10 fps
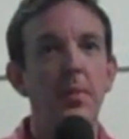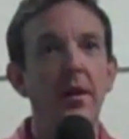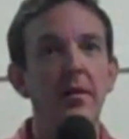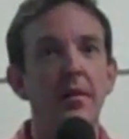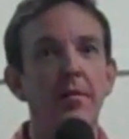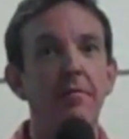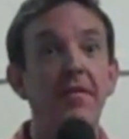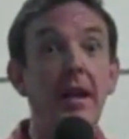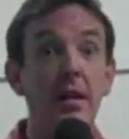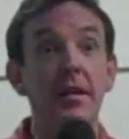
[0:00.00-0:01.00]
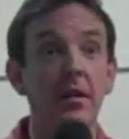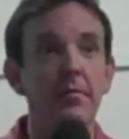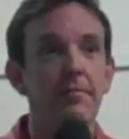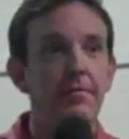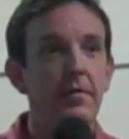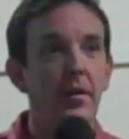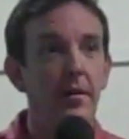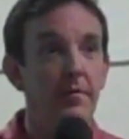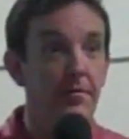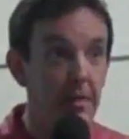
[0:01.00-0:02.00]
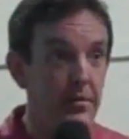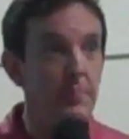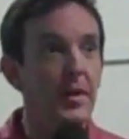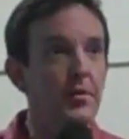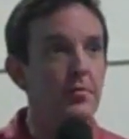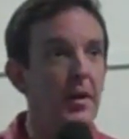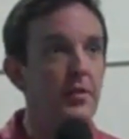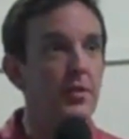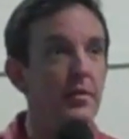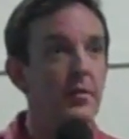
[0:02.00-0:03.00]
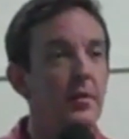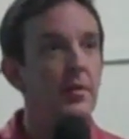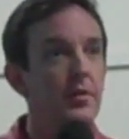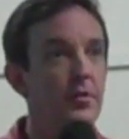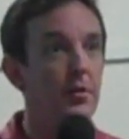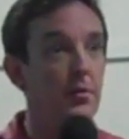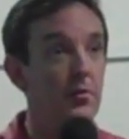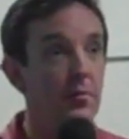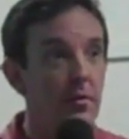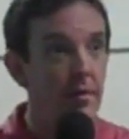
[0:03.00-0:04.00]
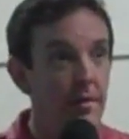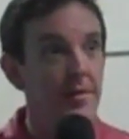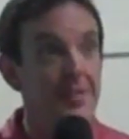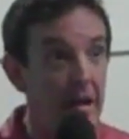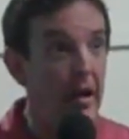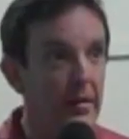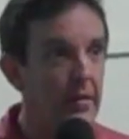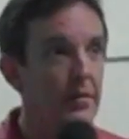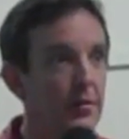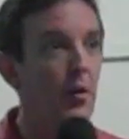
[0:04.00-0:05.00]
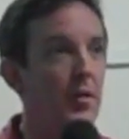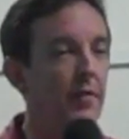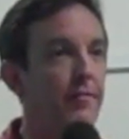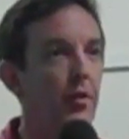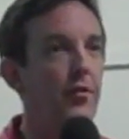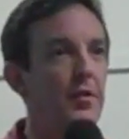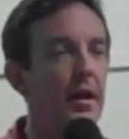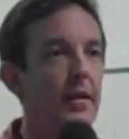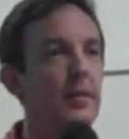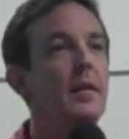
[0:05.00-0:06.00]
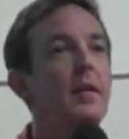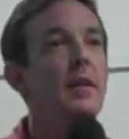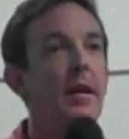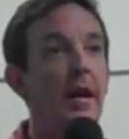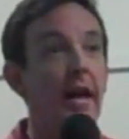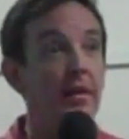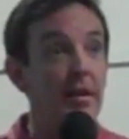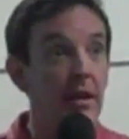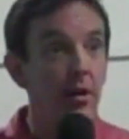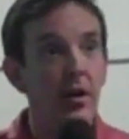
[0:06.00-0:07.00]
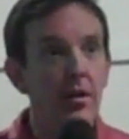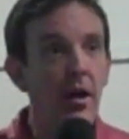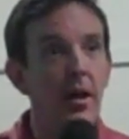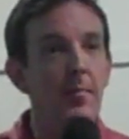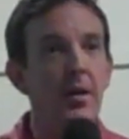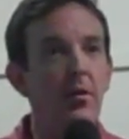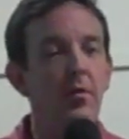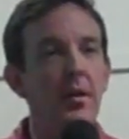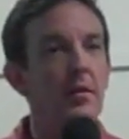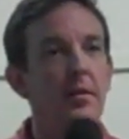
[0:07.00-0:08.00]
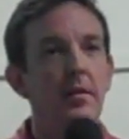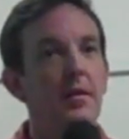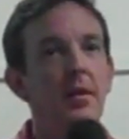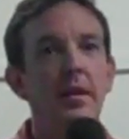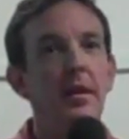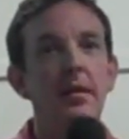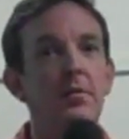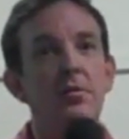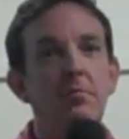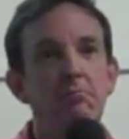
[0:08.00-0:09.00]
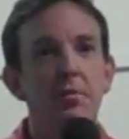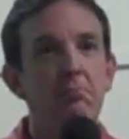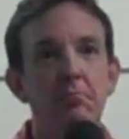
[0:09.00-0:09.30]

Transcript: But the failing of this administration to not go into further debt and to get our economy going is